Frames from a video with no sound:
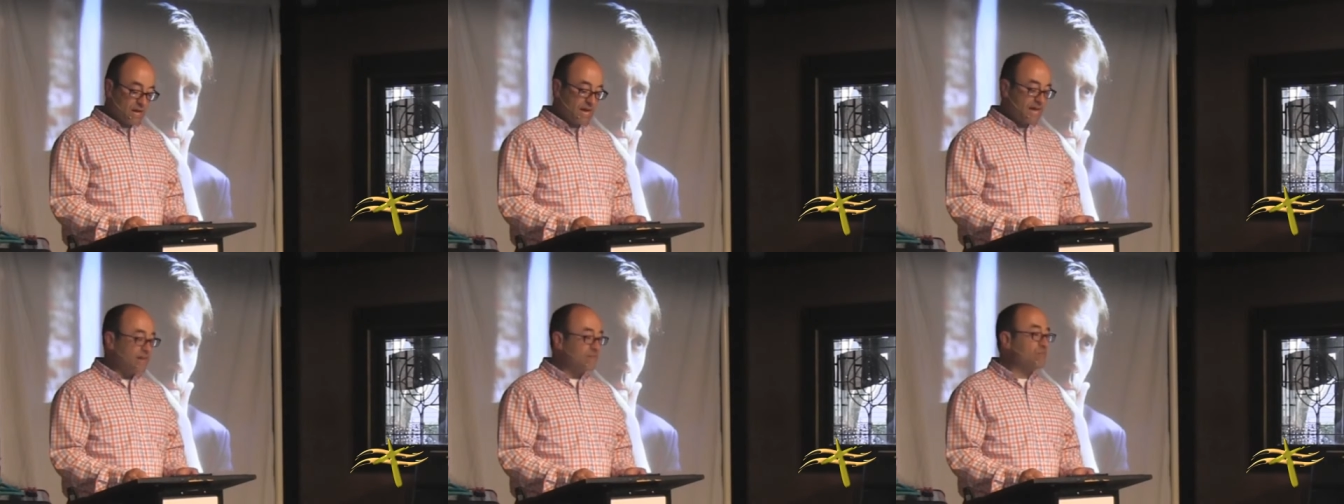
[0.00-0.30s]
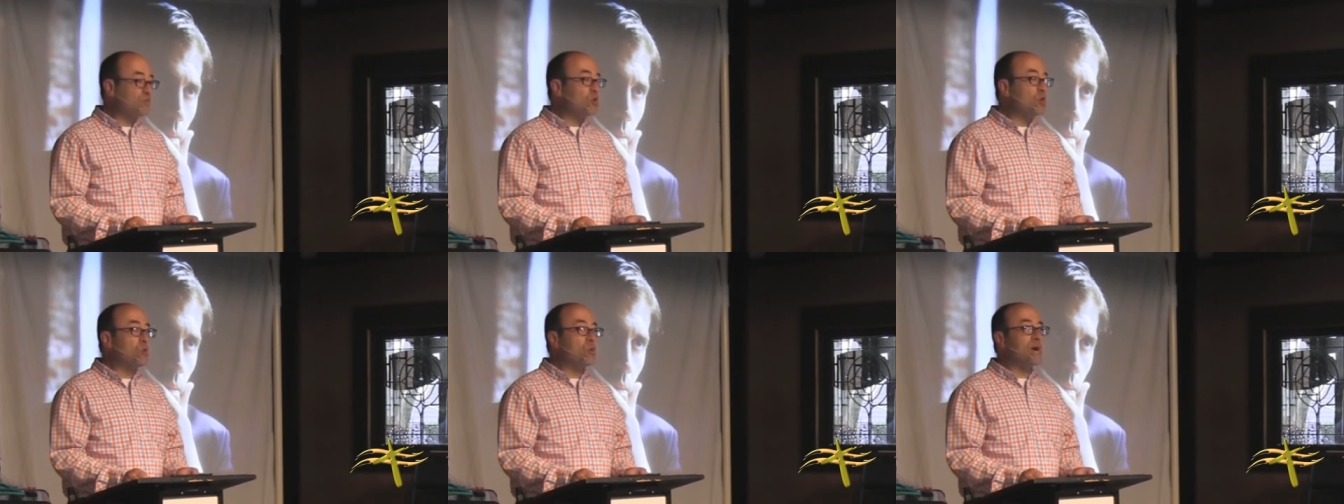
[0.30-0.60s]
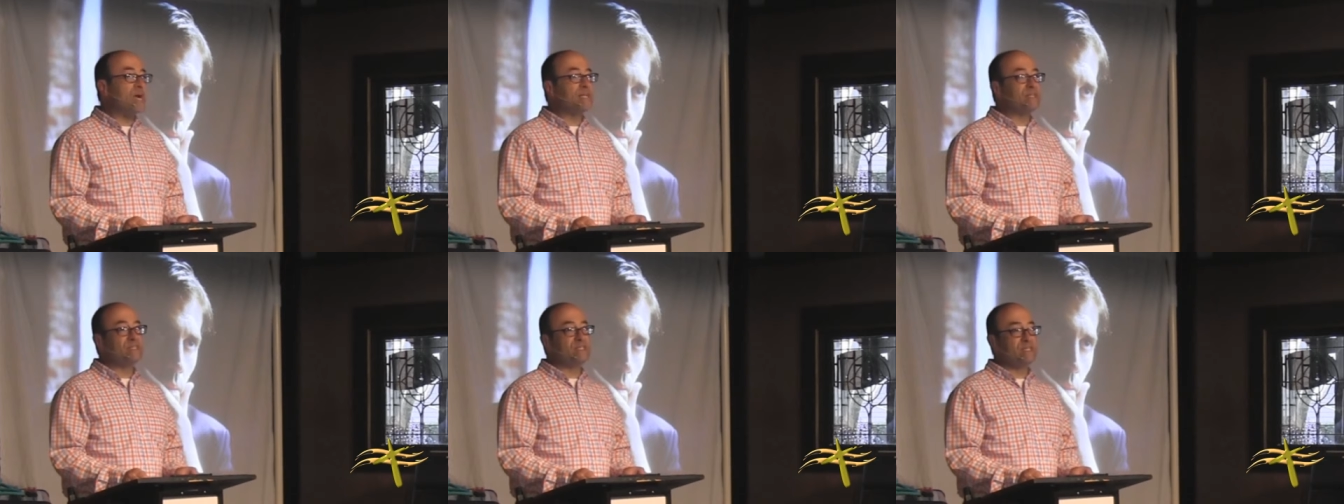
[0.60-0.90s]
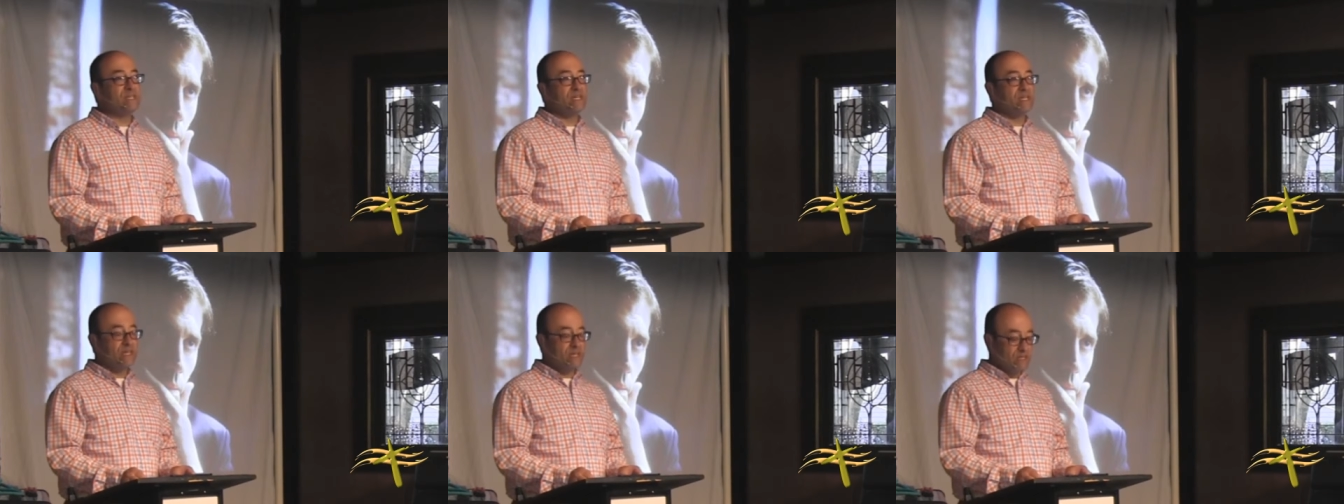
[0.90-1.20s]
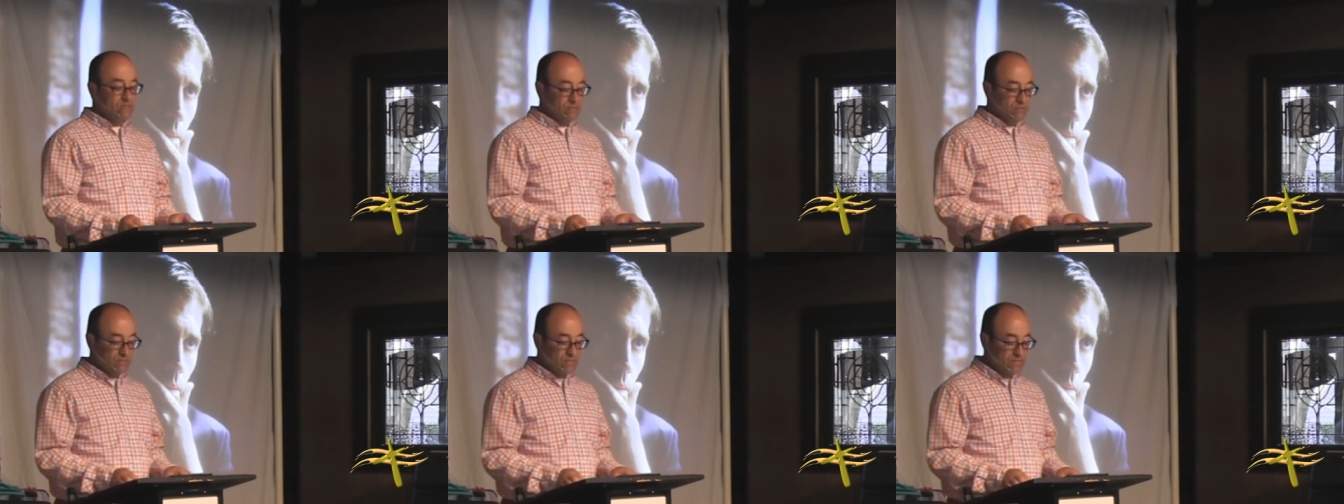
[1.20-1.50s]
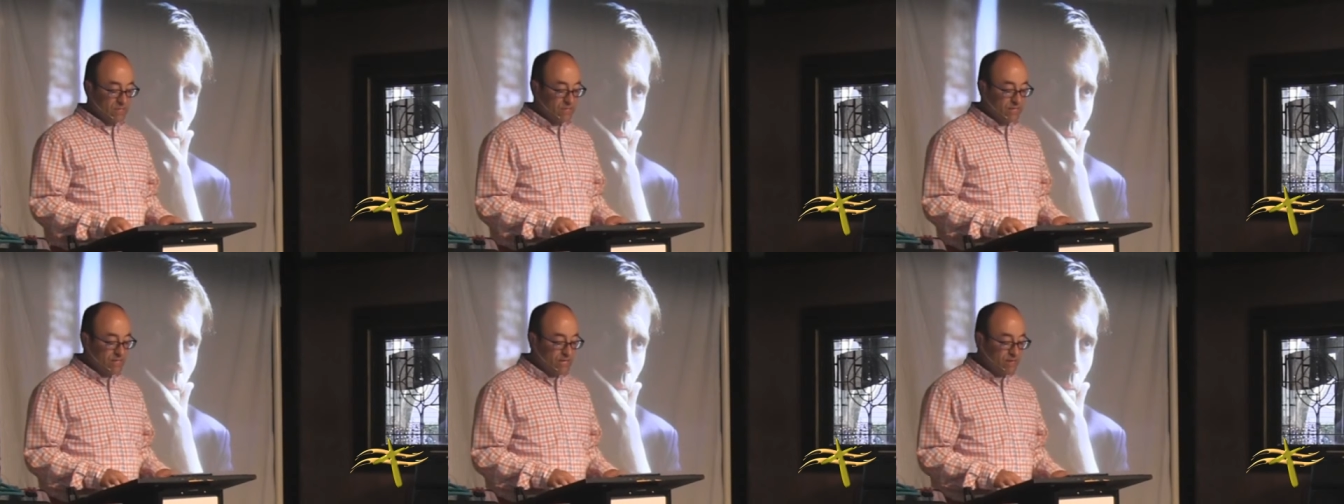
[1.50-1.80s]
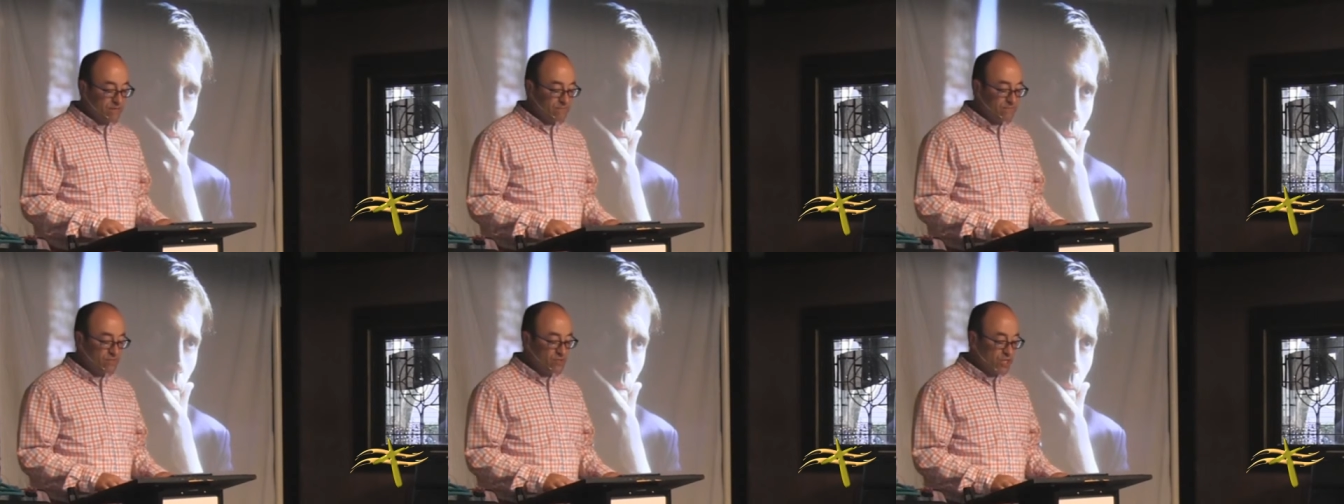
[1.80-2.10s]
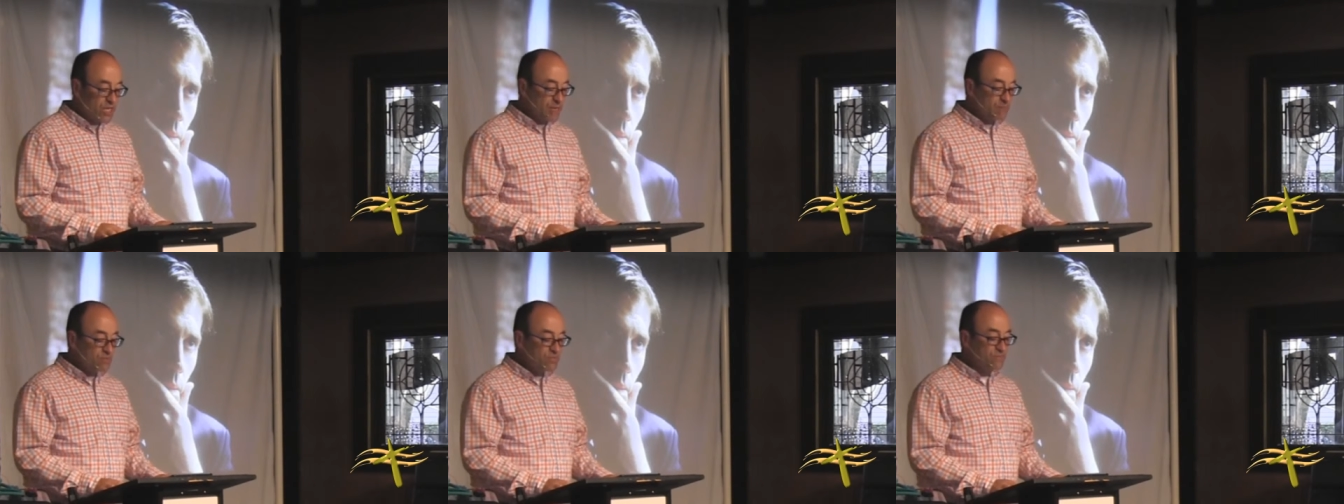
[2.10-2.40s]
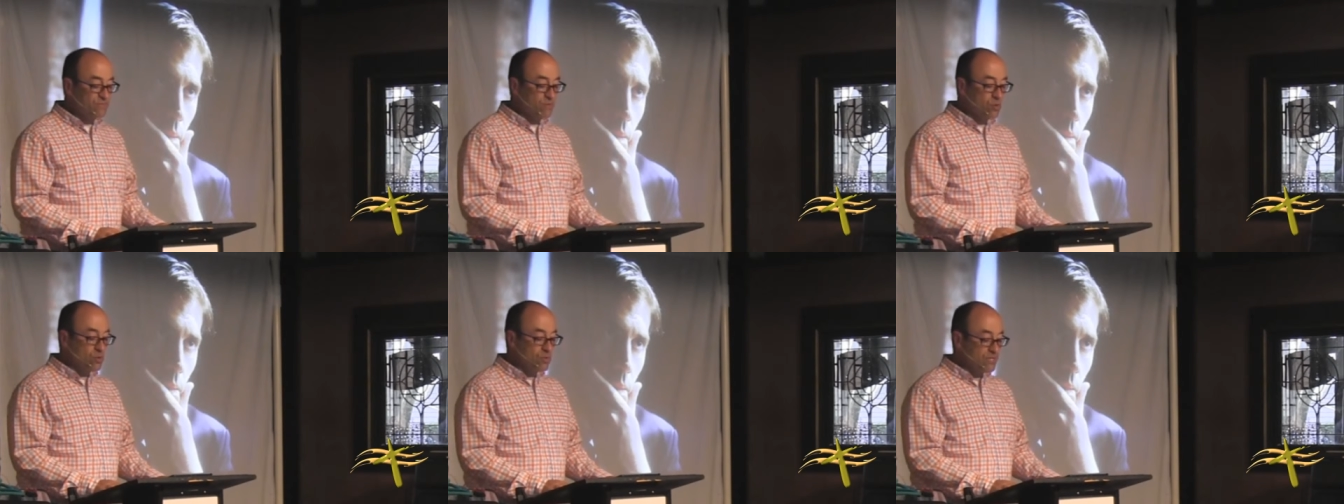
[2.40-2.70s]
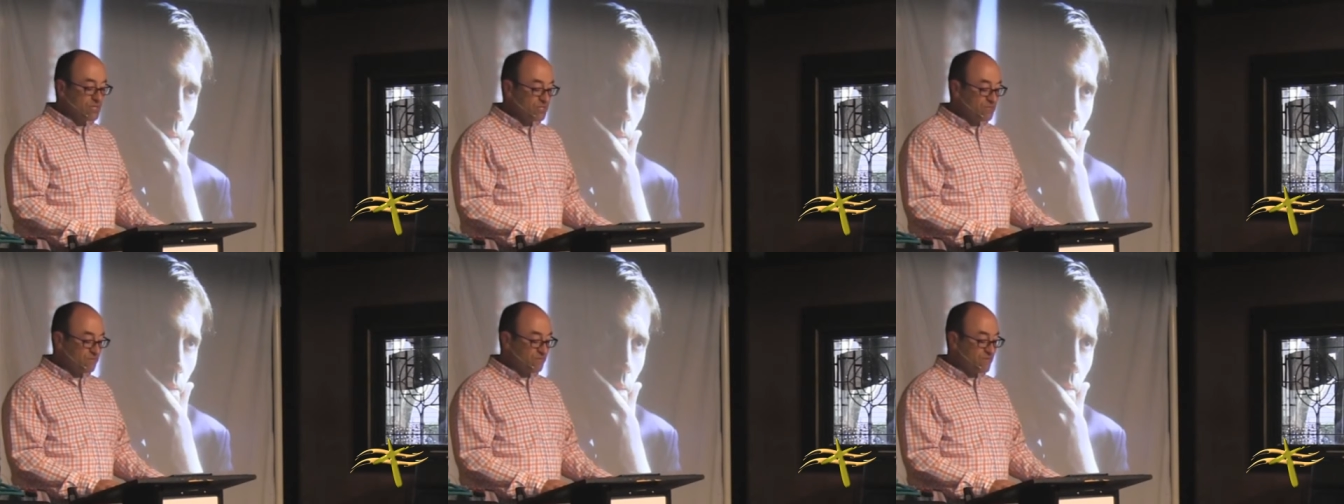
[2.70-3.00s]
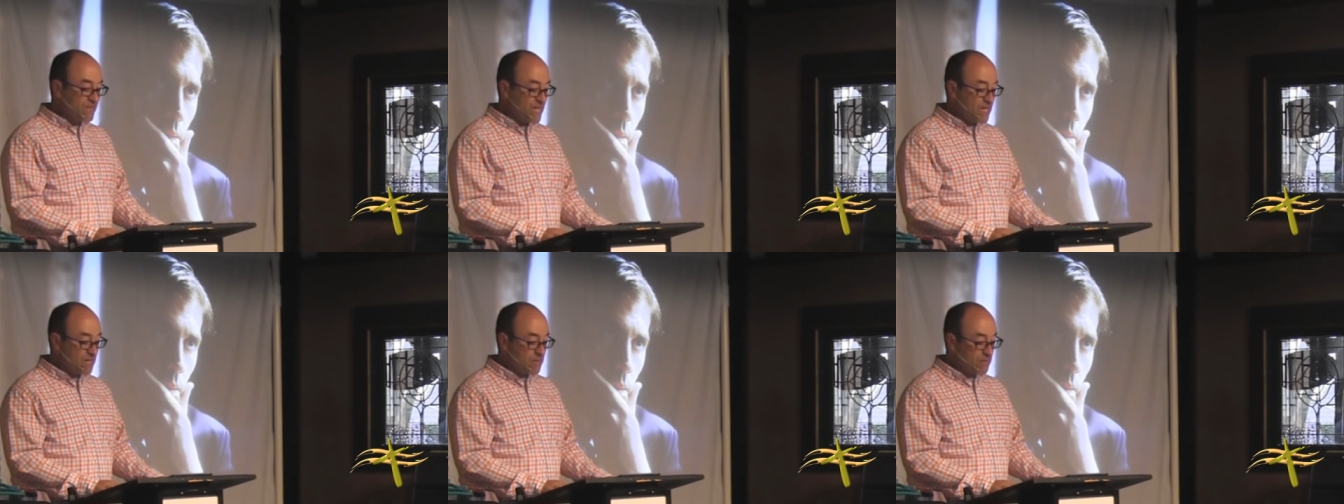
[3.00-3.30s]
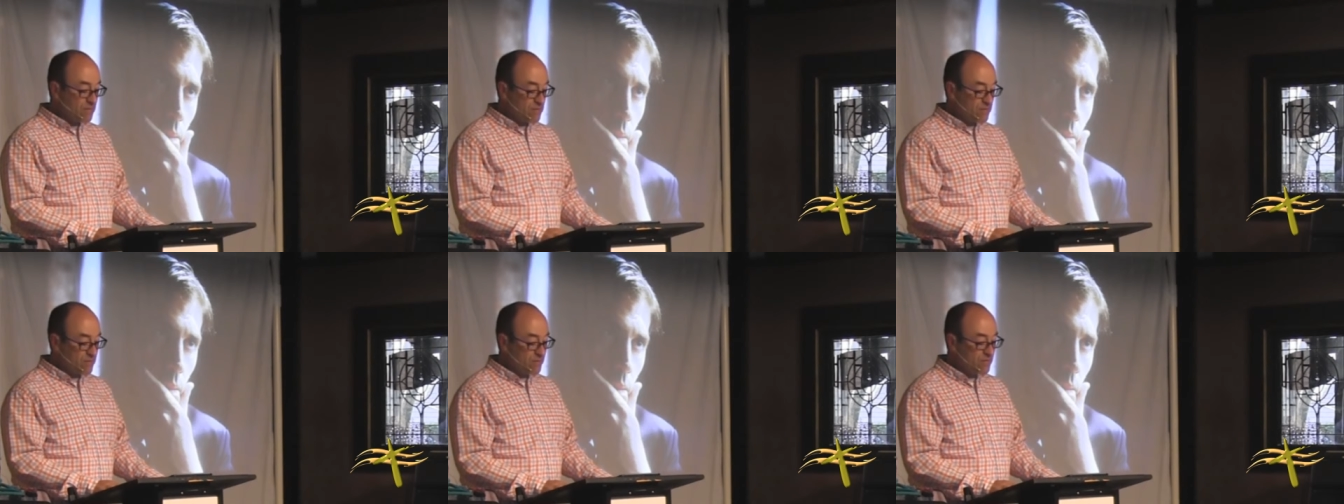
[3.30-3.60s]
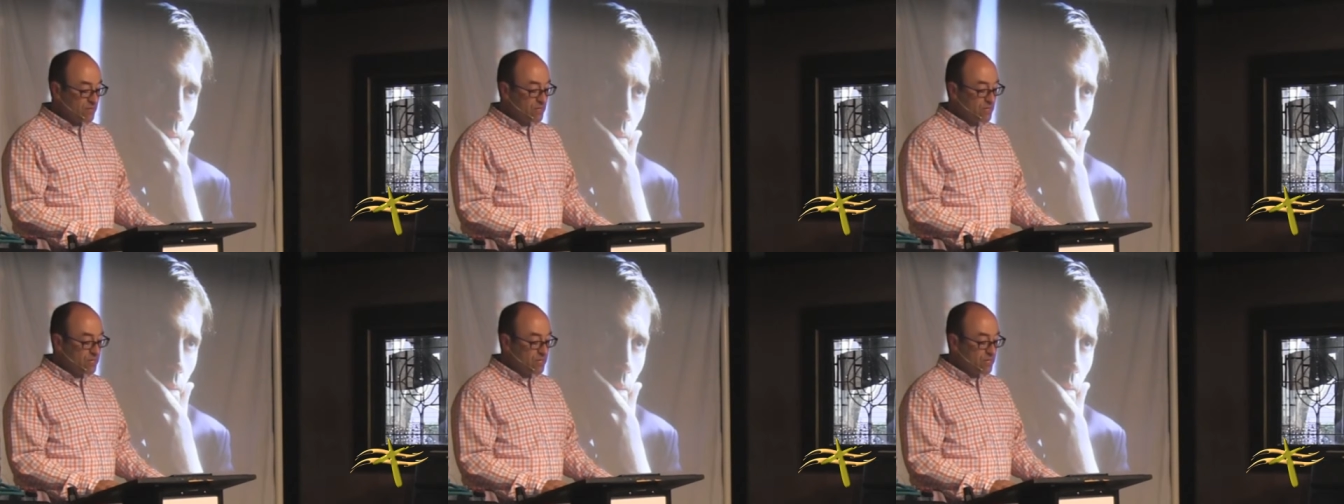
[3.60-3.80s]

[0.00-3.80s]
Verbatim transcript: I have no idea if James Foley's faith